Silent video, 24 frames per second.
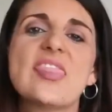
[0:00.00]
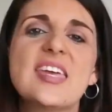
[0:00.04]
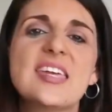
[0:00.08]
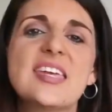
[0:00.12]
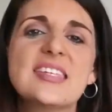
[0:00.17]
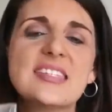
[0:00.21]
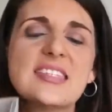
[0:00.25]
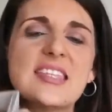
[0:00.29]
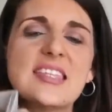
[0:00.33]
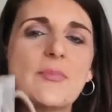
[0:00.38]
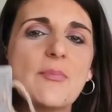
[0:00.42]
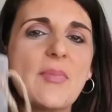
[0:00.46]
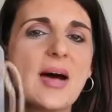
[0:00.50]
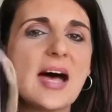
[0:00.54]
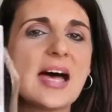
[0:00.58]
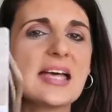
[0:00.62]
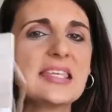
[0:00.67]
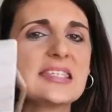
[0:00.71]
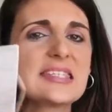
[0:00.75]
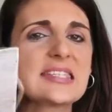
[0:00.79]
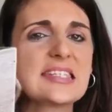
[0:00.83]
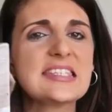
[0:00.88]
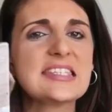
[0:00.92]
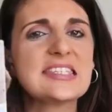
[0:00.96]
these are the
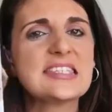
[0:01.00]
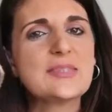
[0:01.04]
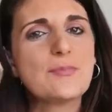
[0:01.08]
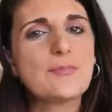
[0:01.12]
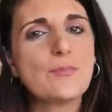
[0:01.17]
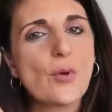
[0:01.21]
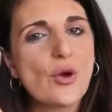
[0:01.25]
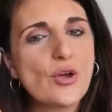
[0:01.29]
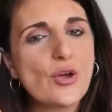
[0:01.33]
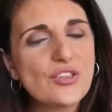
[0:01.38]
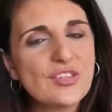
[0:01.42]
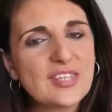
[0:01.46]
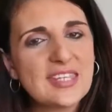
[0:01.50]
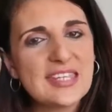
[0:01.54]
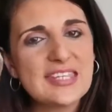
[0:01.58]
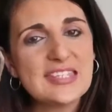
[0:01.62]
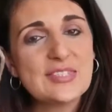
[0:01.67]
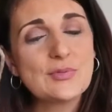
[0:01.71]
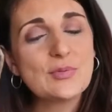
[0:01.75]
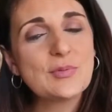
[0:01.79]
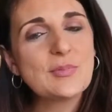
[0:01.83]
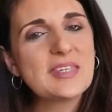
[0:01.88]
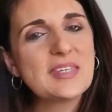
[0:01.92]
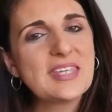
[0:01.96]
baskets both
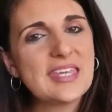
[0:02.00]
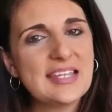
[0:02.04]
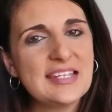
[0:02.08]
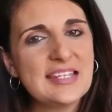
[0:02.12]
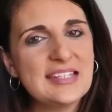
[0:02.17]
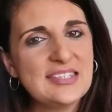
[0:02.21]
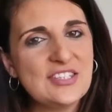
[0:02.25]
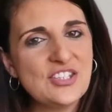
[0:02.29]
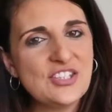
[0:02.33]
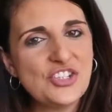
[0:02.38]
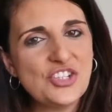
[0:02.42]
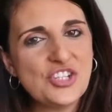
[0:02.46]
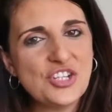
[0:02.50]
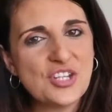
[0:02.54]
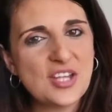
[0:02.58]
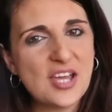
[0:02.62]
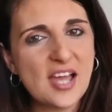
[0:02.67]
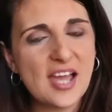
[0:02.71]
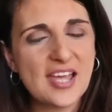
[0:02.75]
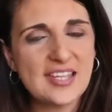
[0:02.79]
kids will be getting this year.